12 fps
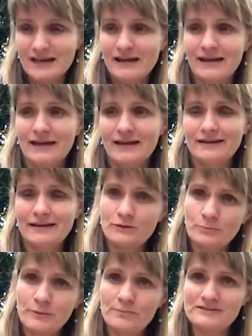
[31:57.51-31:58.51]
And other
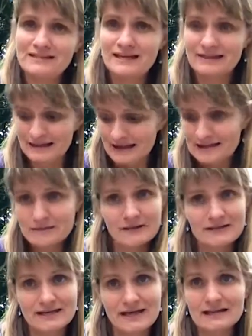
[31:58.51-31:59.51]
people say they like the
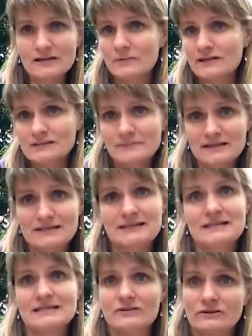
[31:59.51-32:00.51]
big dangly ones because
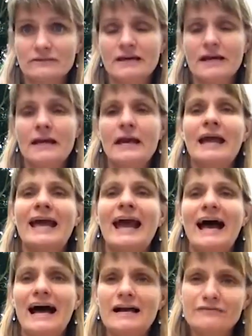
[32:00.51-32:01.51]
these are,
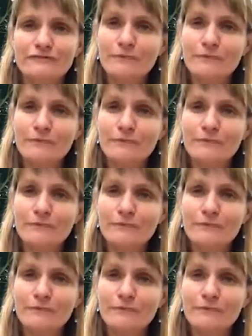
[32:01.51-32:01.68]
for